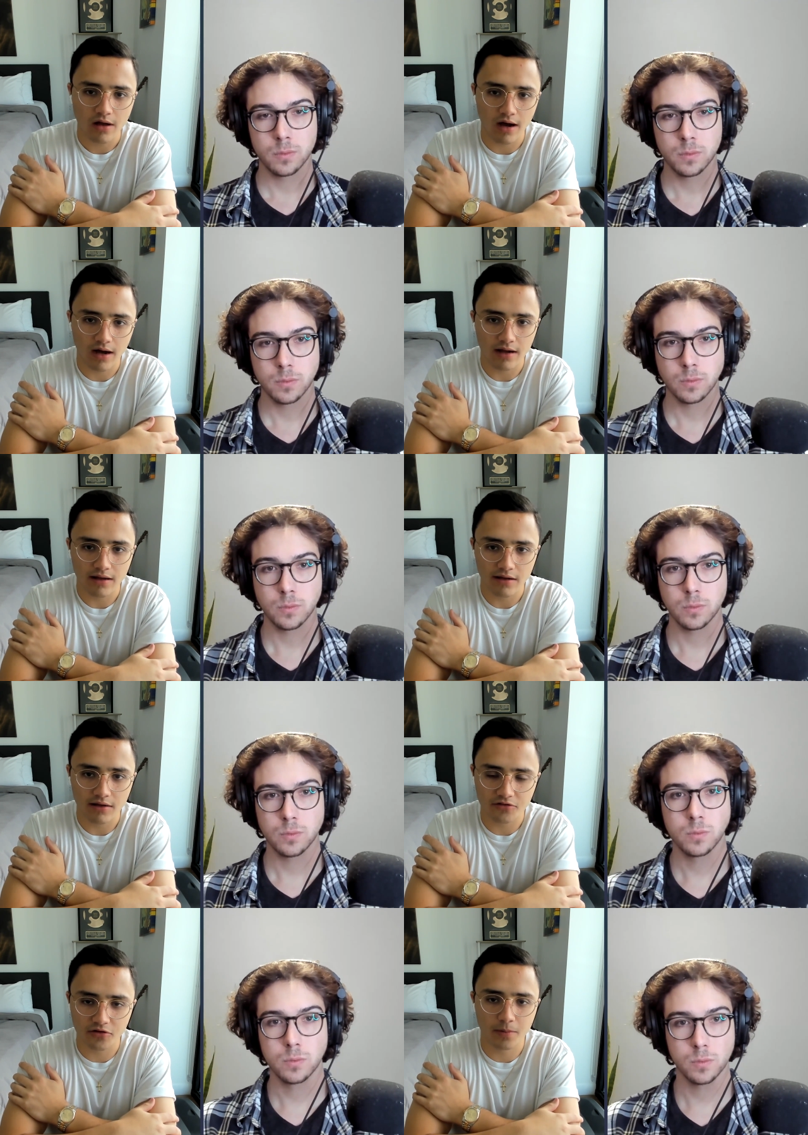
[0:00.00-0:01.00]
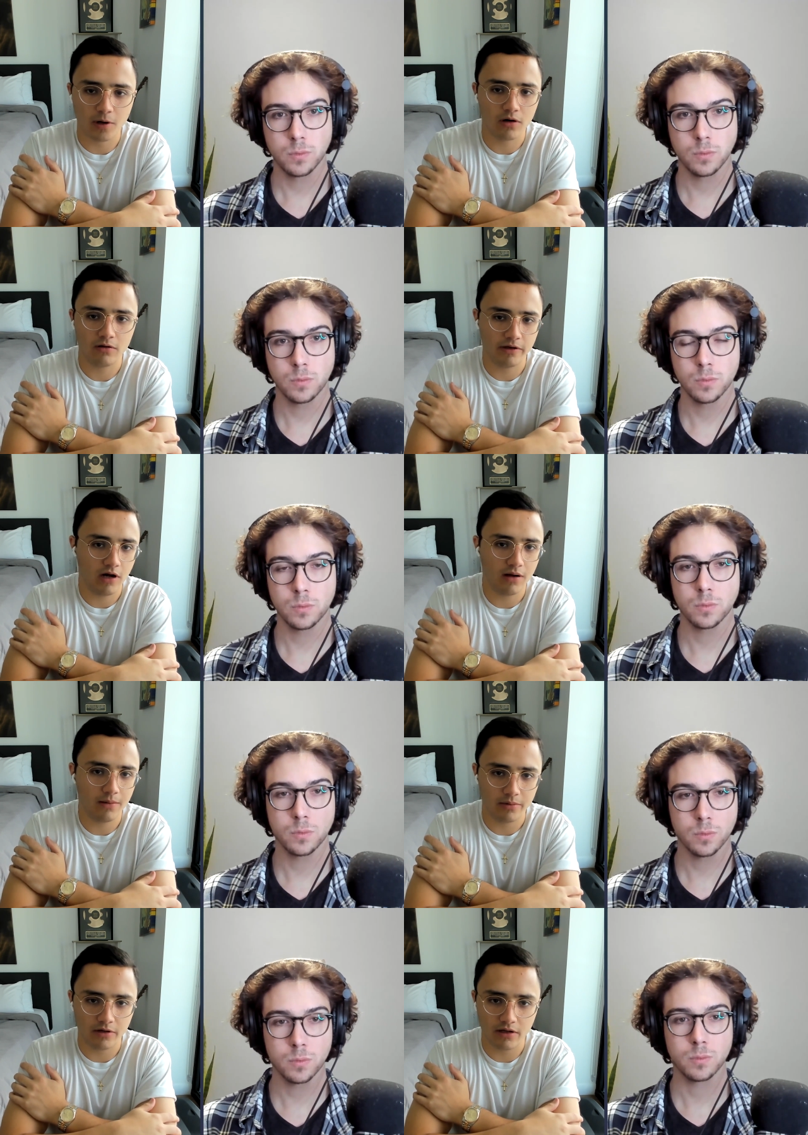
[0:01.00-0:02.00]
Speaker 1: Uh, it's super early
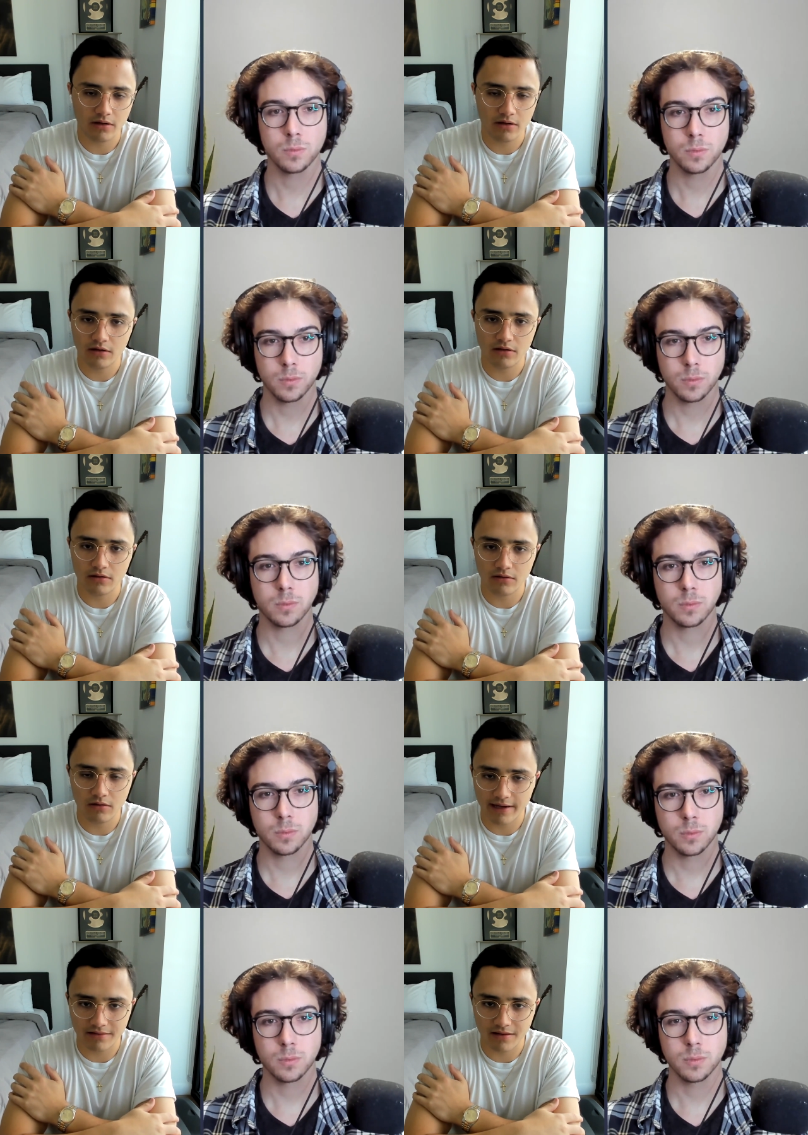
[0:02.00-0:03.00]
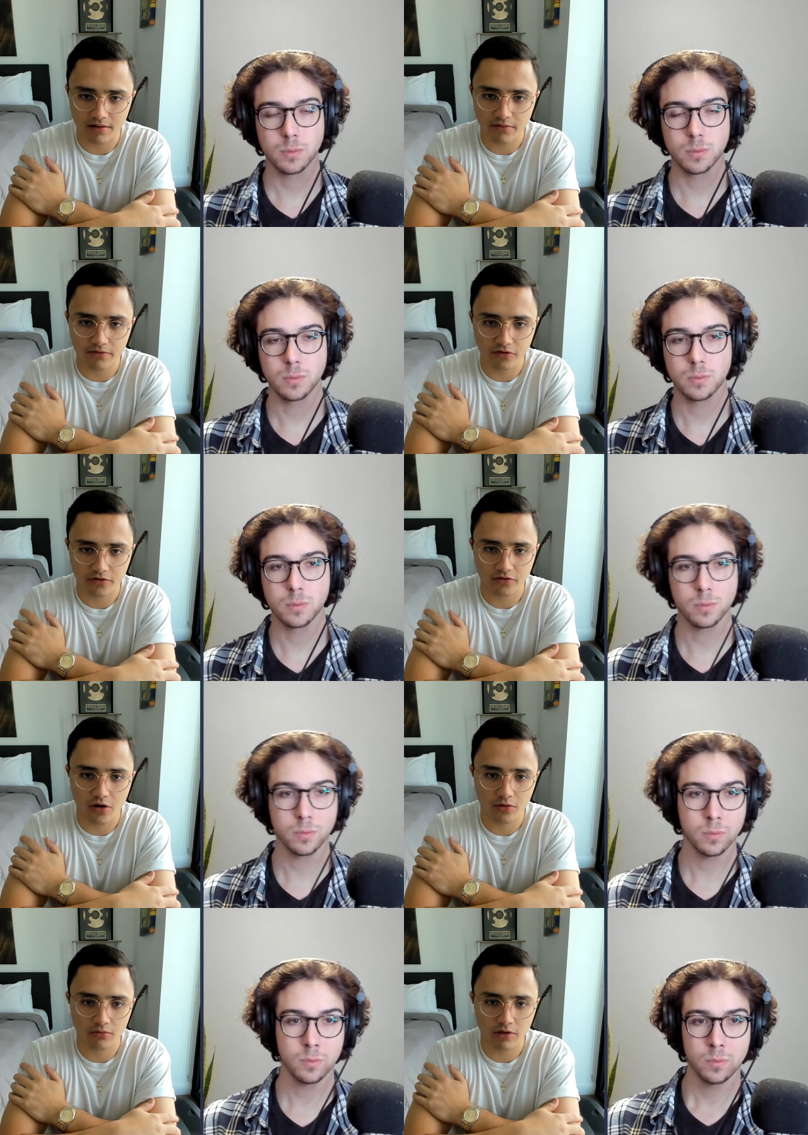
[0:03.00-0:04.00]
on, but like I said, you've just
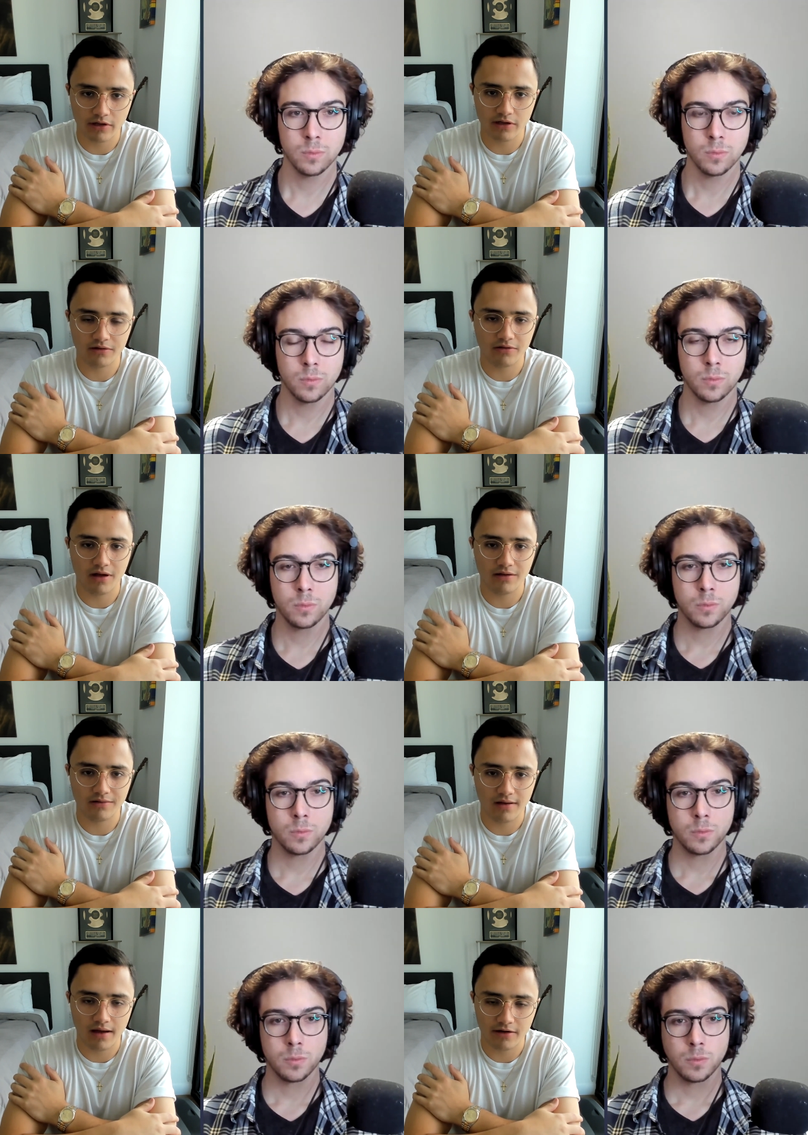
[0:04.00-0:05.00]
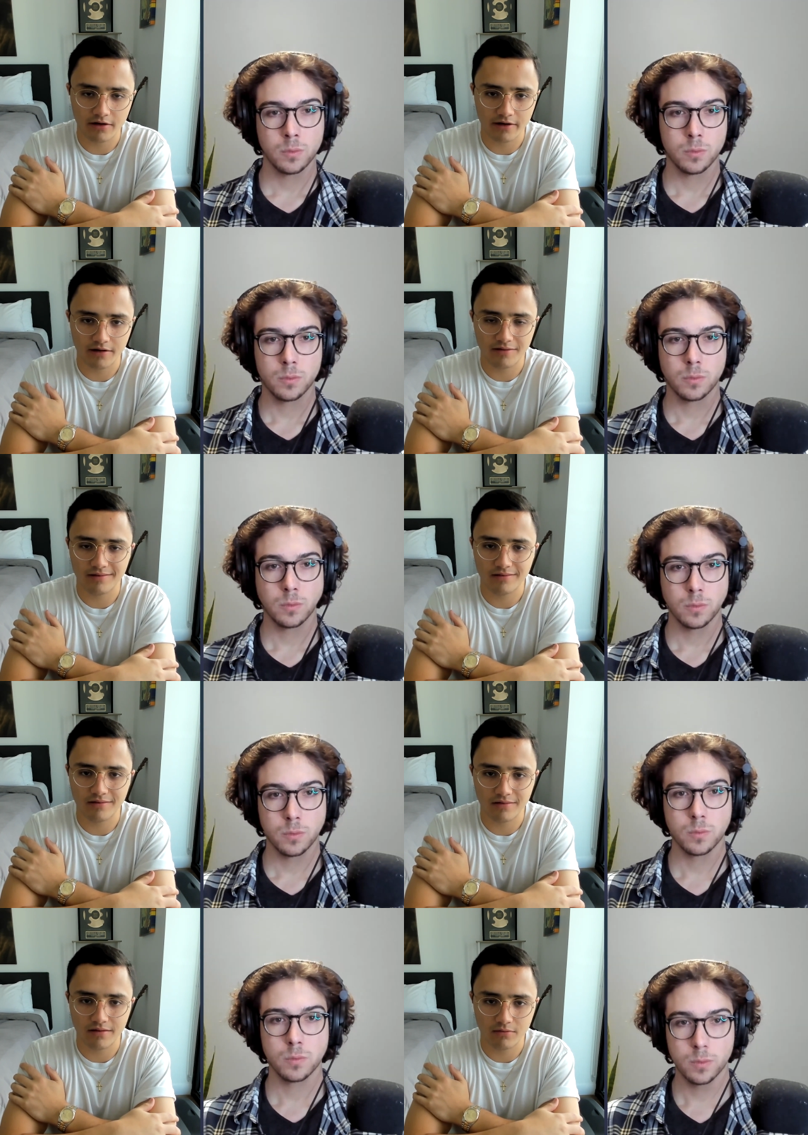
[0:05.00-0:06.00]
shown really good signs that you're going to take
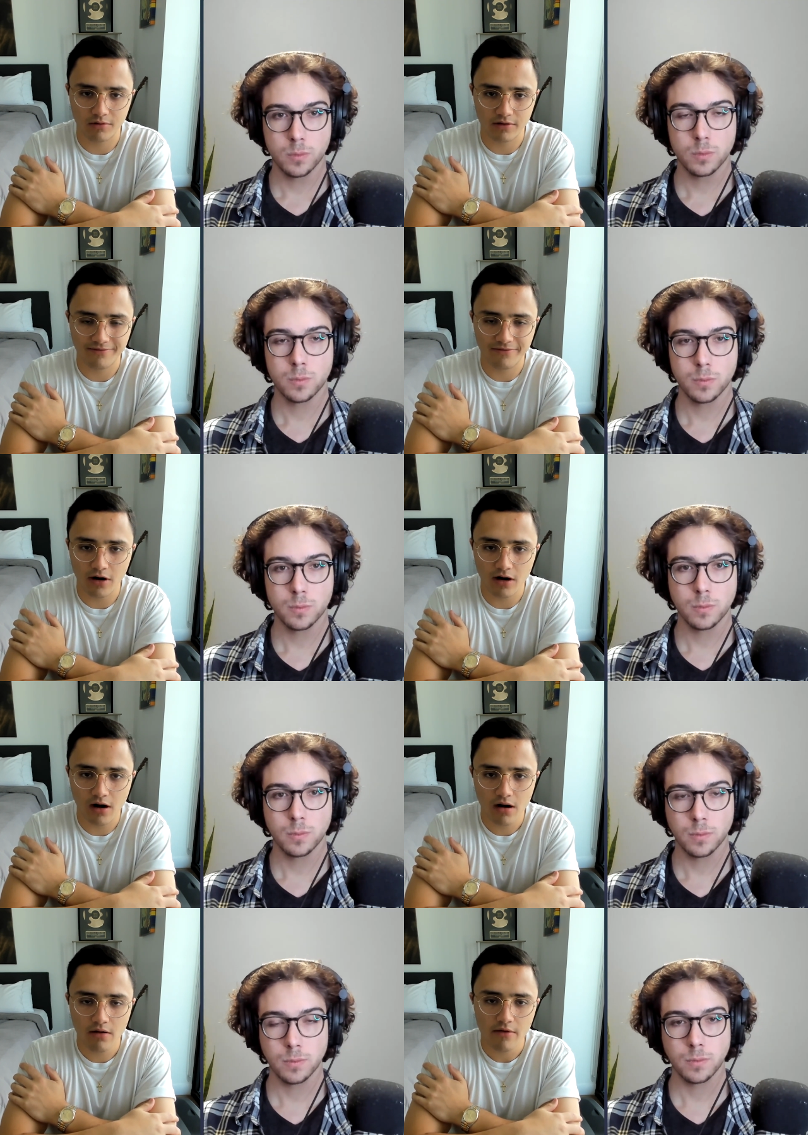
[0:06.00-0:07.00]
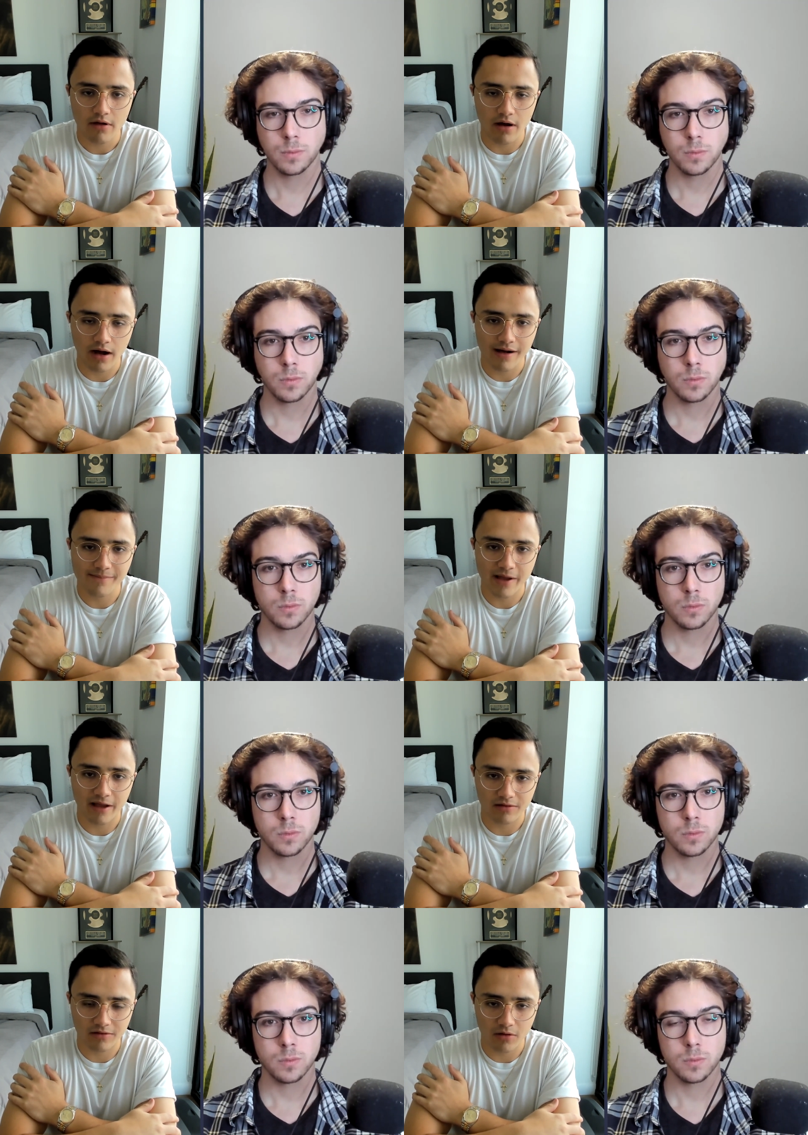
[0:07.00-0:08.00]
this thing really far. Um,
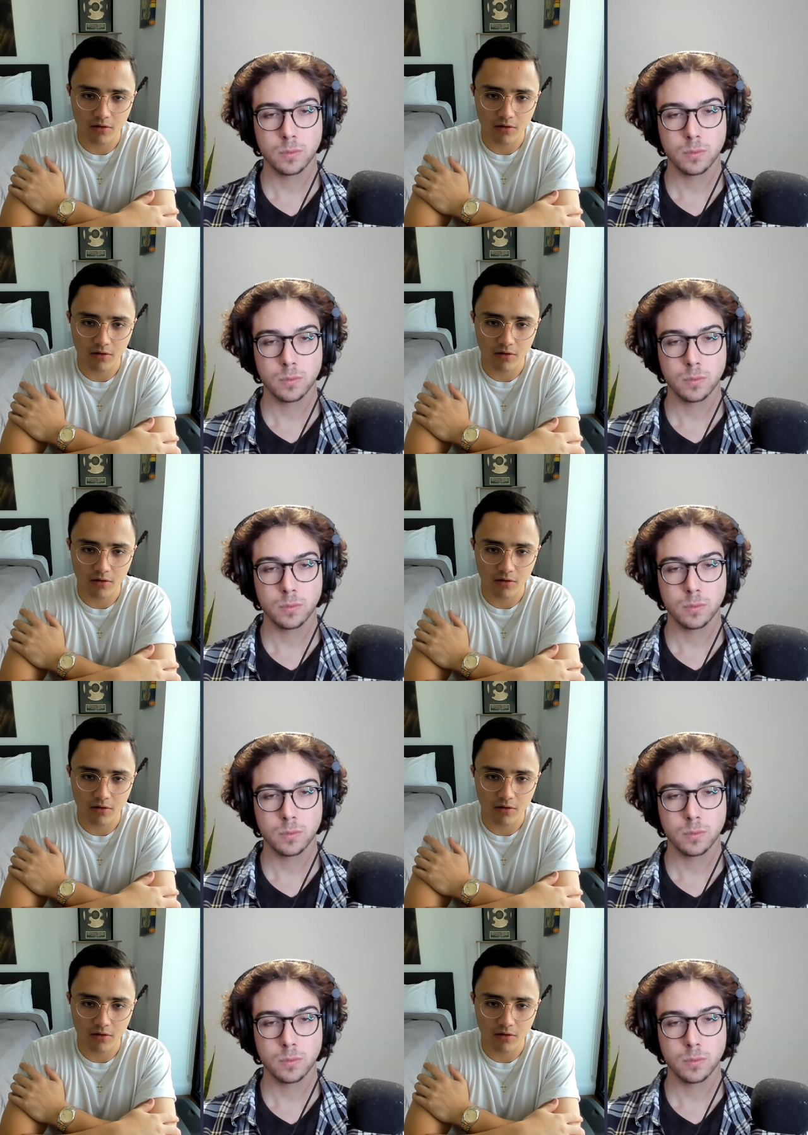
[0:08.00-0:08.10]
and